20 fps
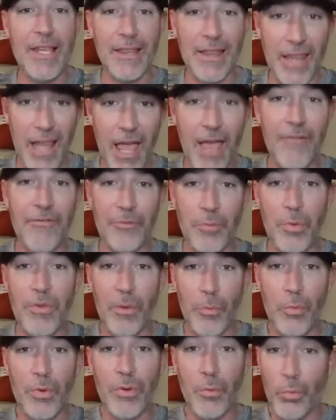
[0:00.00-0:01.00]
left with
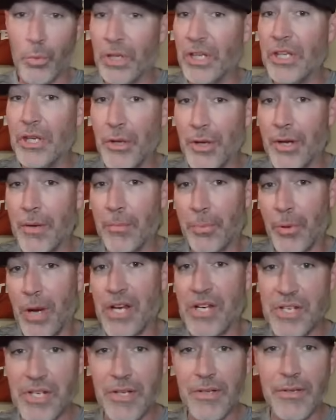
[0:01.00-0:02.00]
a really good
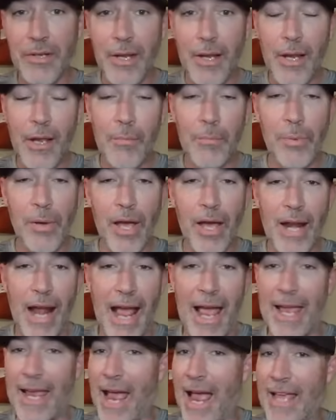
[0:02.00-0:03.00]
impression, but
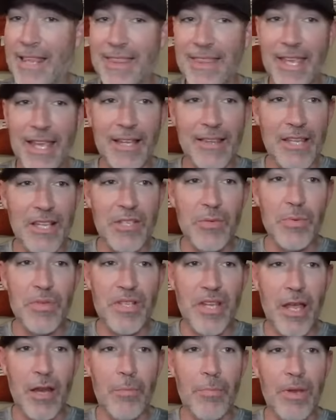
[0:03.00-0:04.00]
I think this
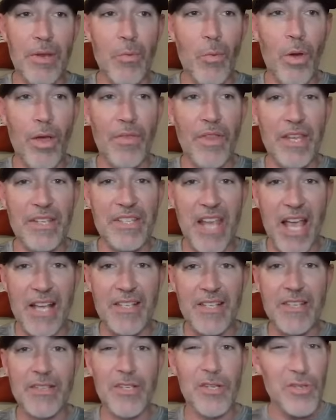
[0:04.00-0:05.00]
one's going to be one that
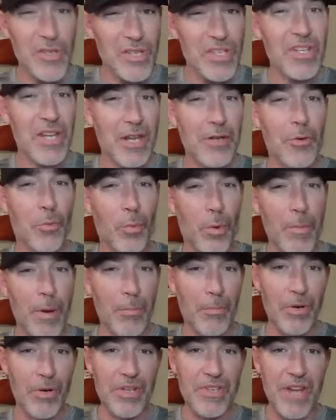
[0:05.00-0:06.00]
Texas, you just need to
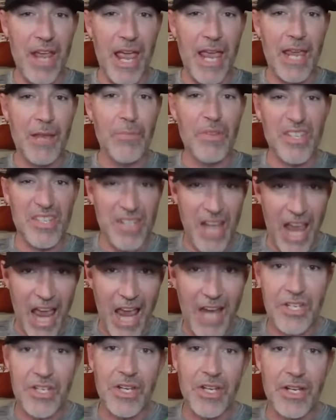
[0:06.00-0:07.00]
remember his name and
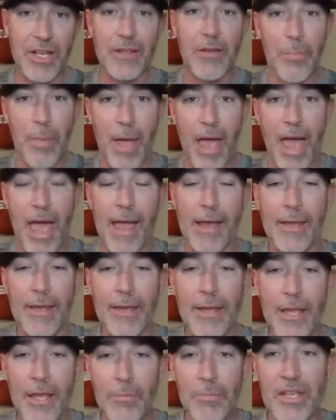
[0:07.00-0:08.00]
stash it in the back,
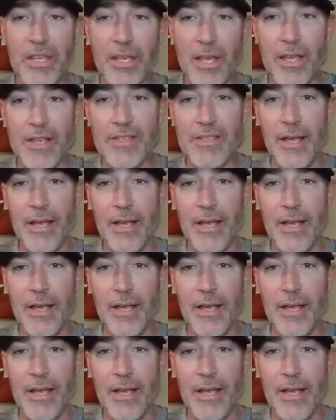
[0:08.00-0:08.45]
because